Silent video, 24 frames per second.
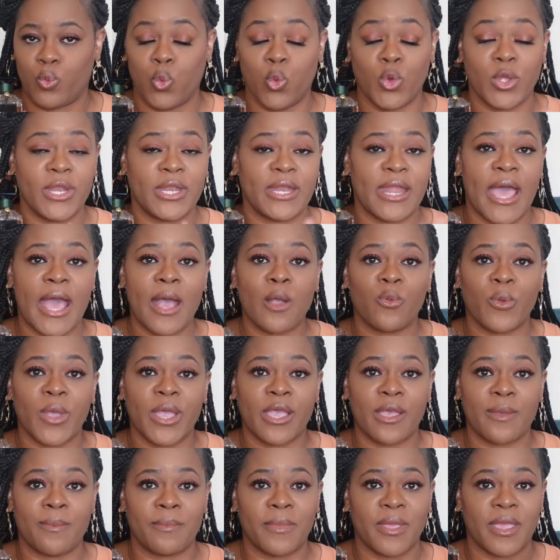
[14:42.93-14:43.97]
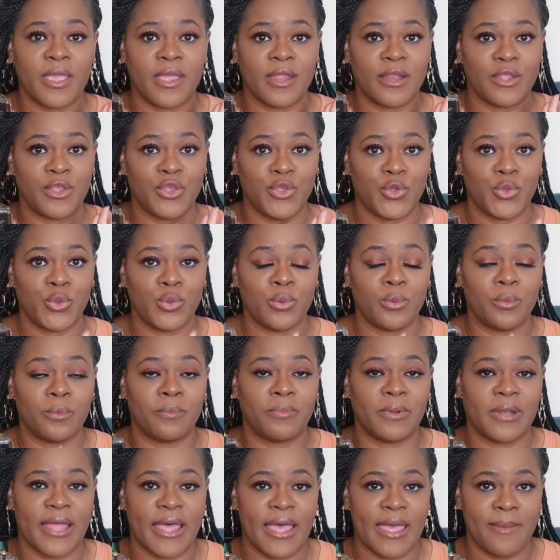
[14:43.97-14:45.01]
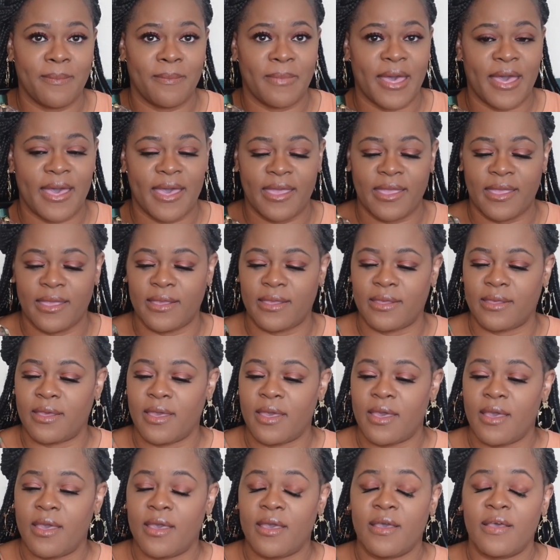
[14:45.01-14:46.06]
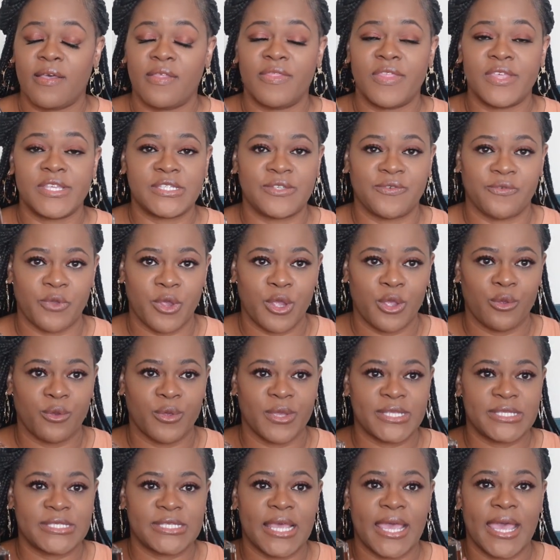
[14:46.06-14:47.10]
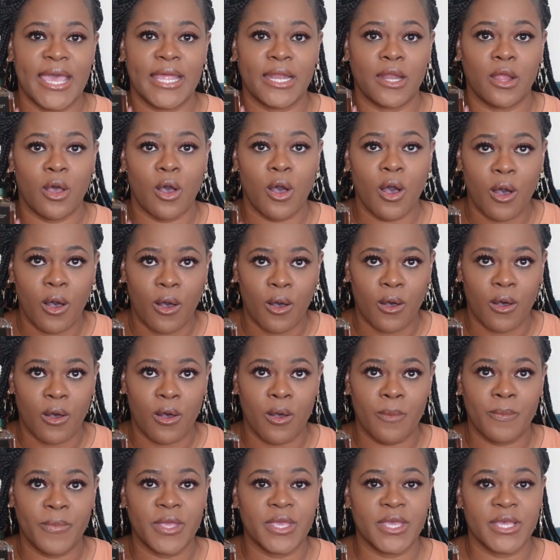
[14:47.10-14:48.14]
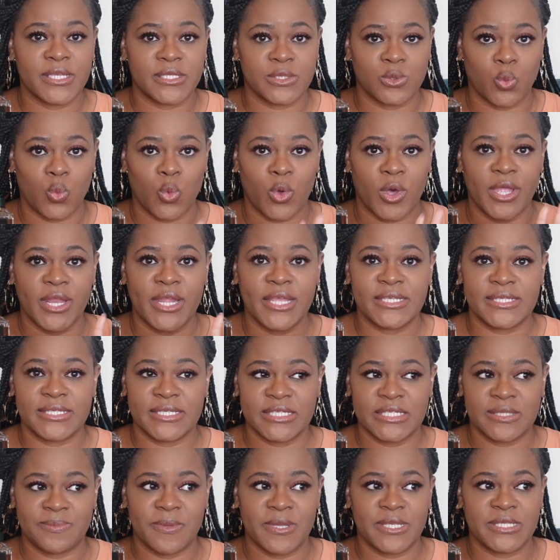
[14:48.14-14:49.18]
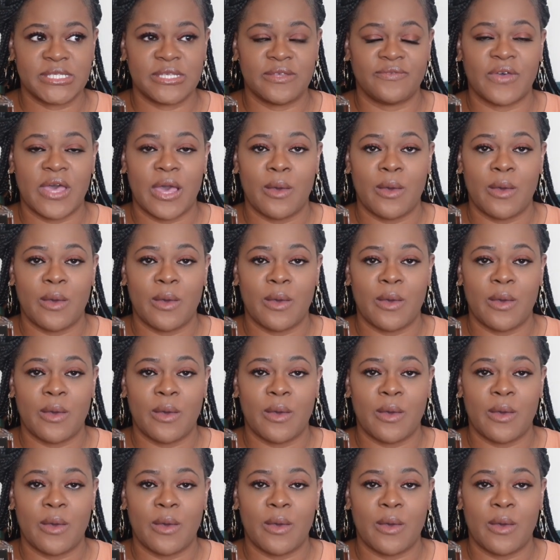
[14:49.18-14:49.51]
would not recommend you blind buying this fragrance at all because one, it's expensive.